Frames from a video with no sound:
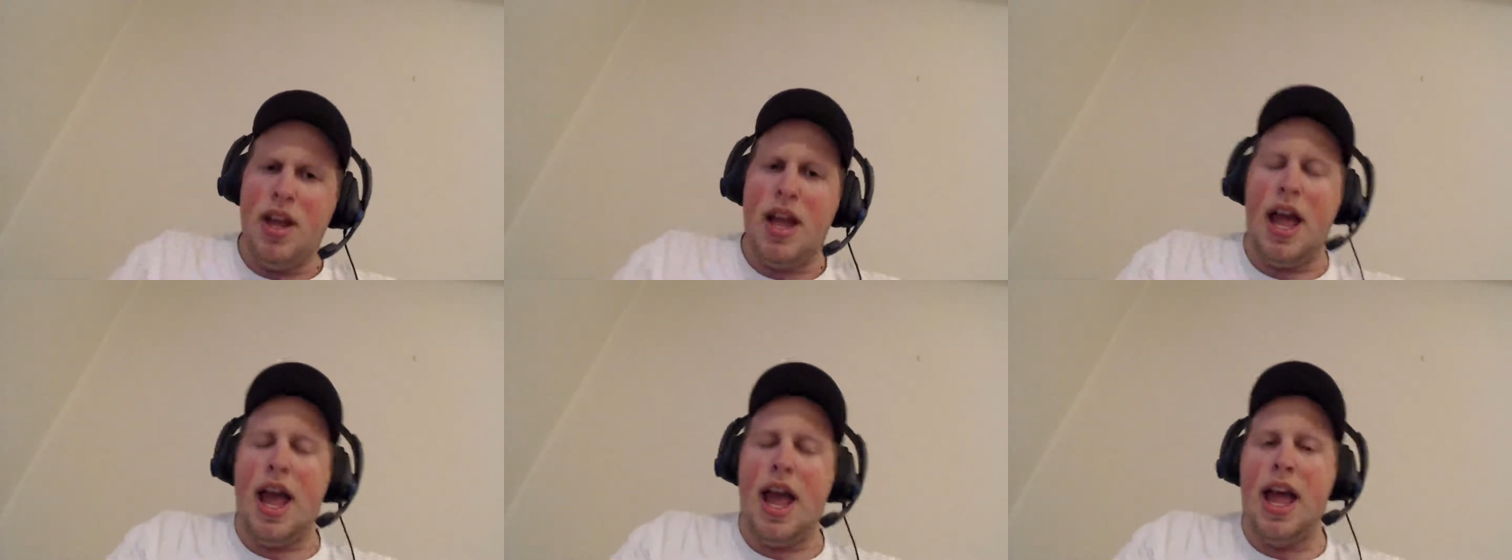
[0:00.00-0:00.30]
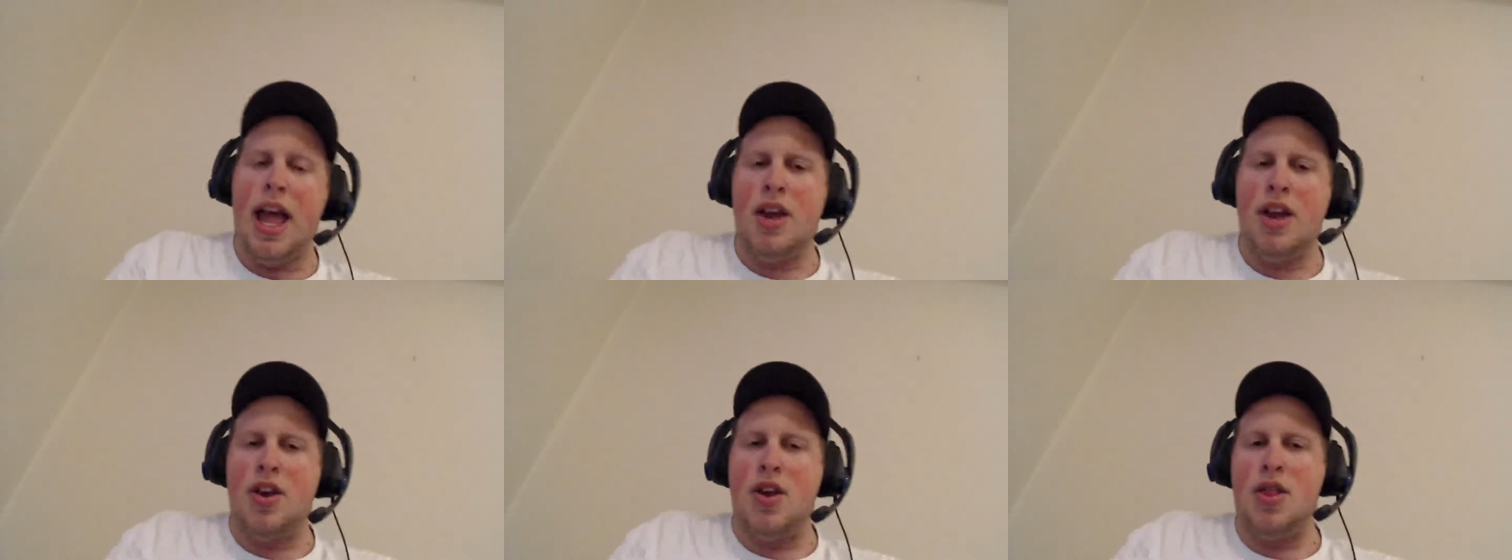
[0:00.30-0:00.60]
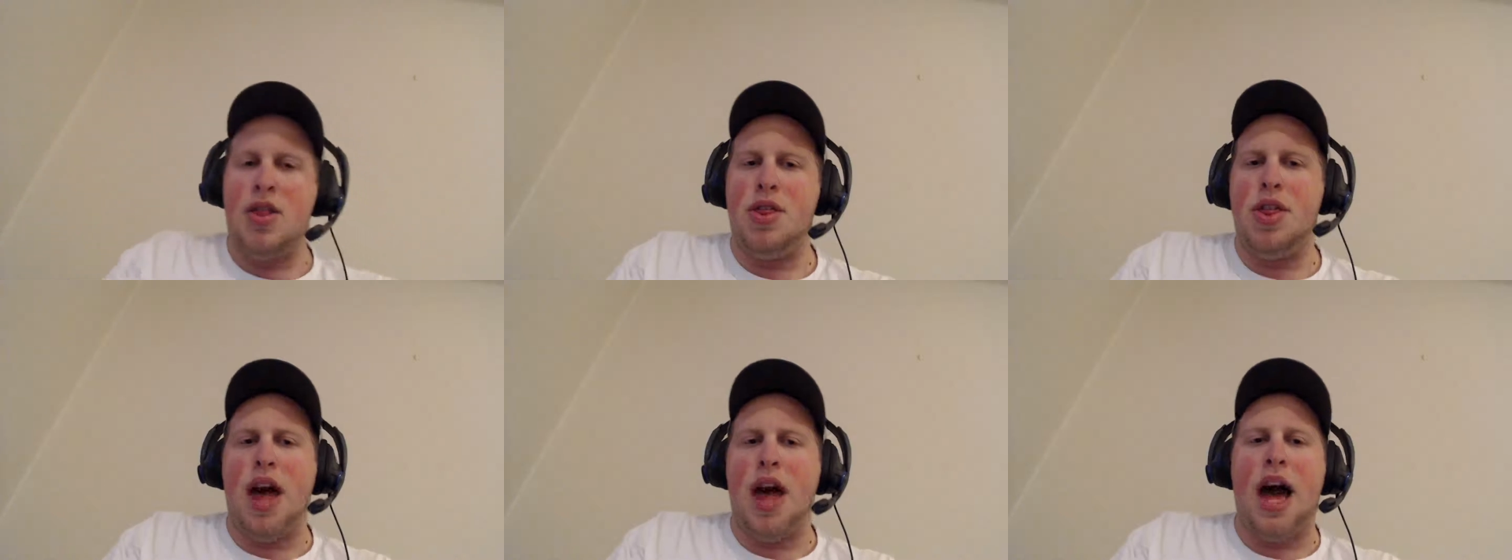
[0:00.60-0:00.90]
And
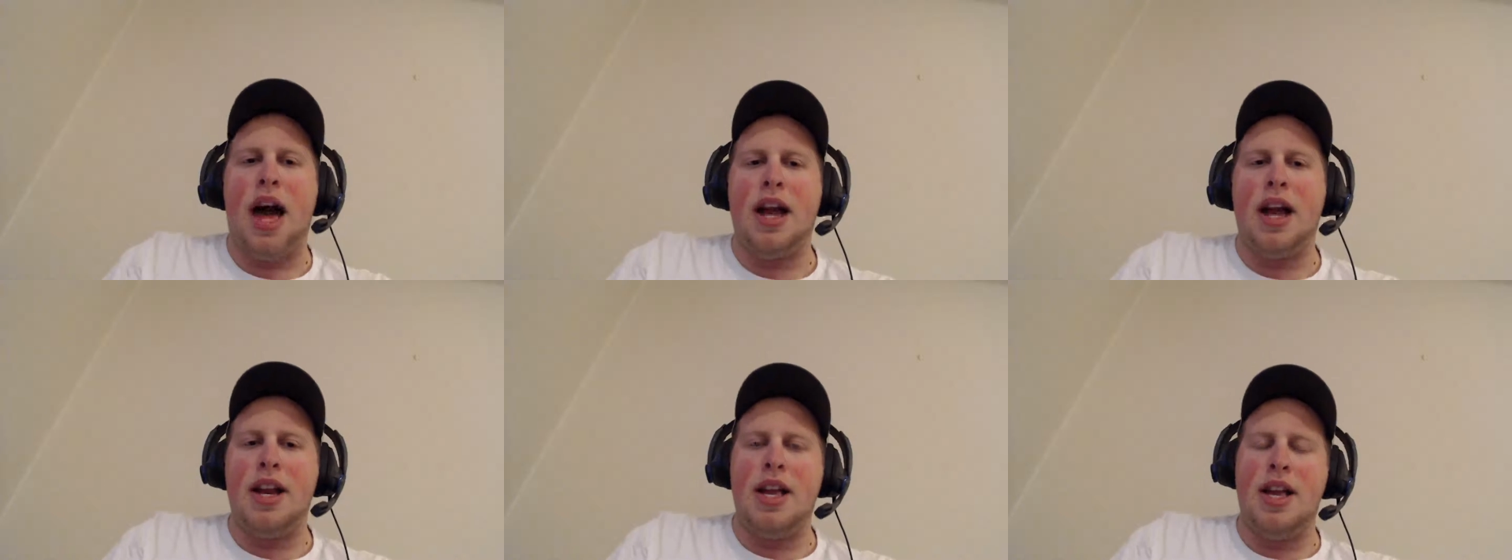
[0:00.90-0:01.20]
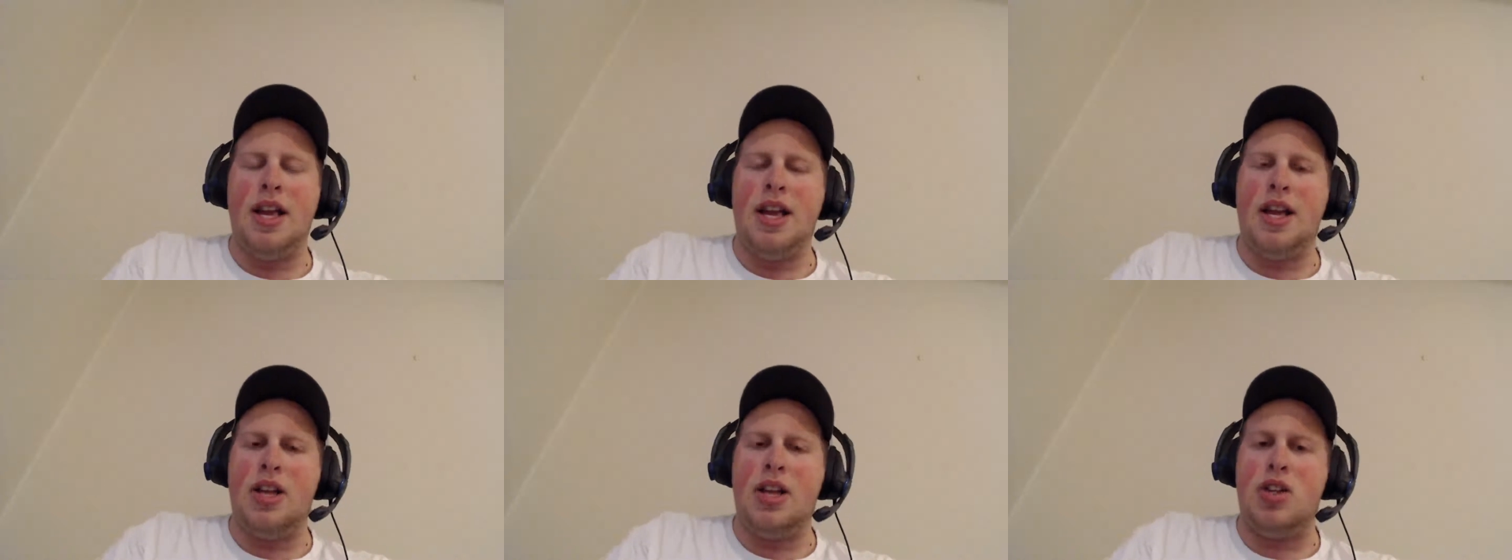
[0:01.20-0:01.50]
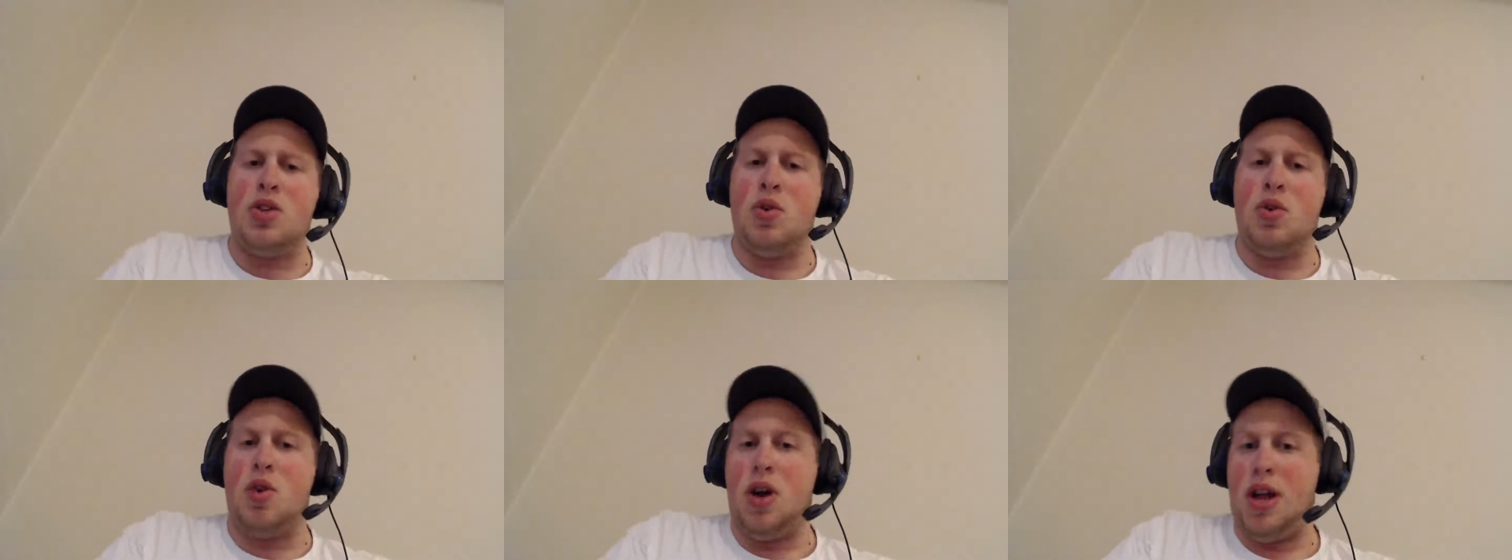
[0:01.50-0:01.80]
that
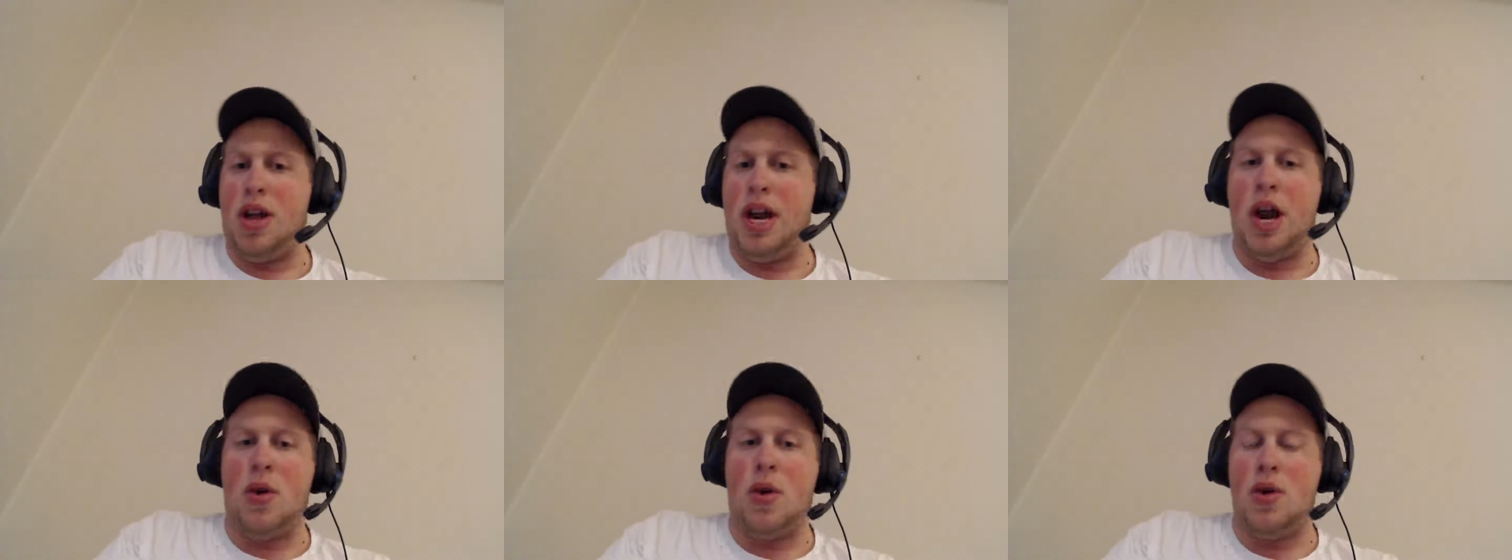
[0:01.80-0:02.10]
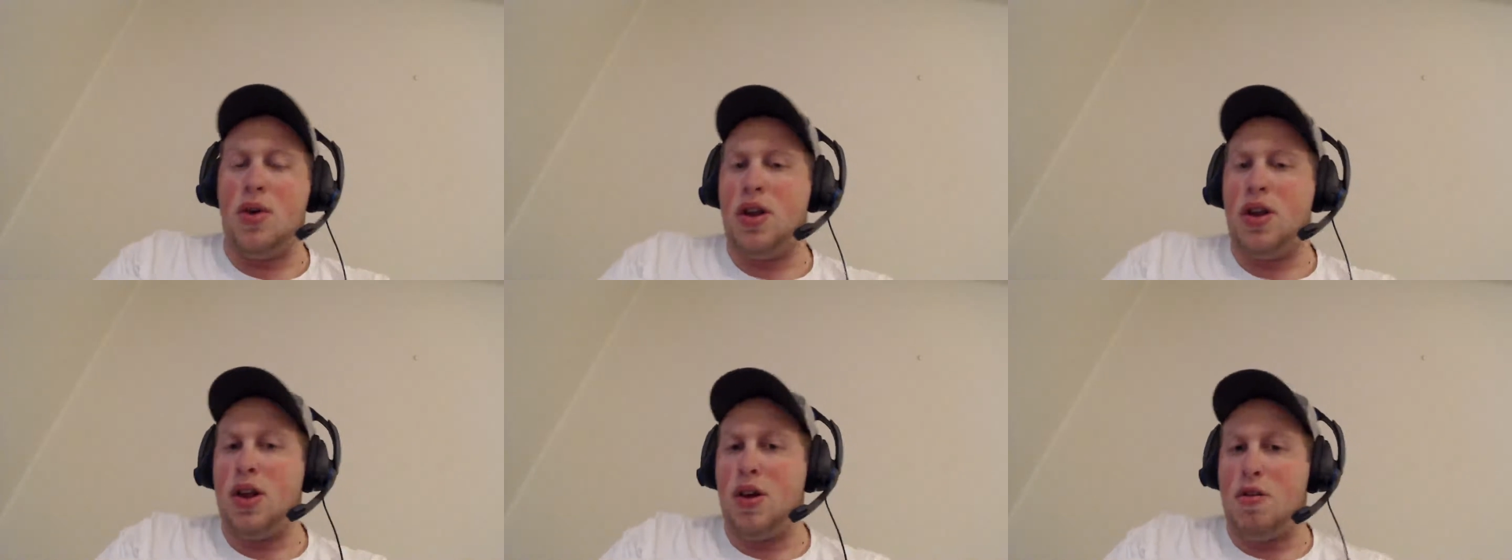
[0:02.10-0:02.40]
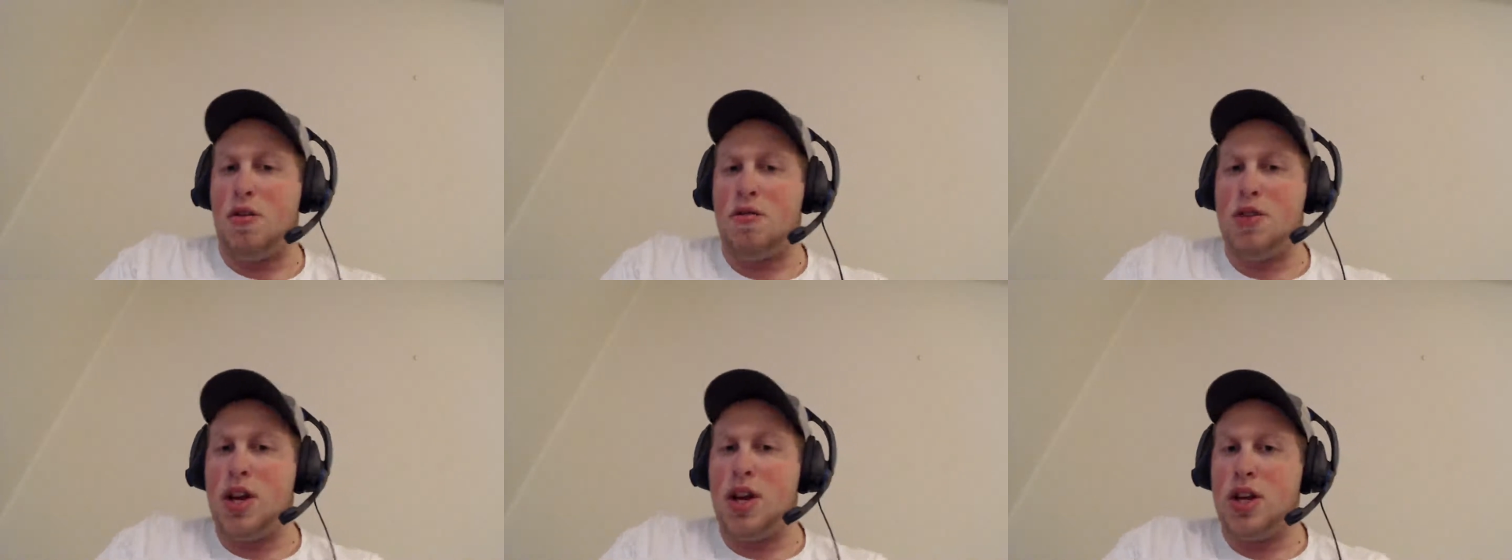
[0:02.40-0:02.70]
is an area you can
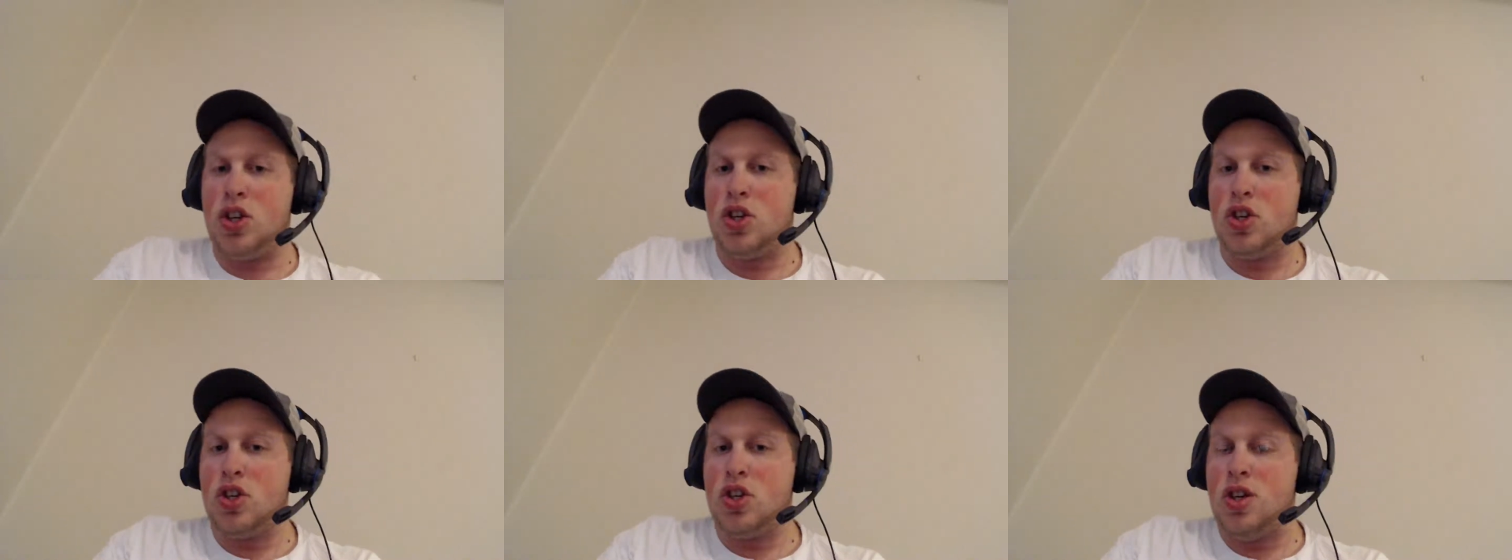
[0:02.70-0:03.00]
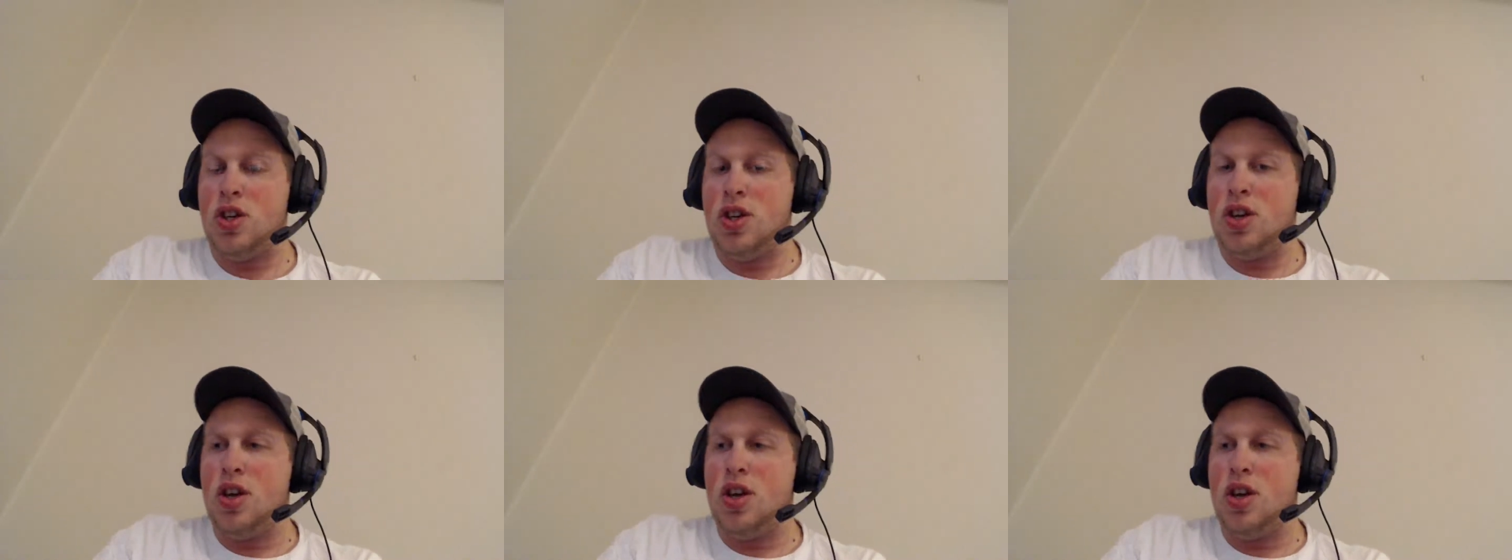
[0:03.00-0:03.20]
go fish.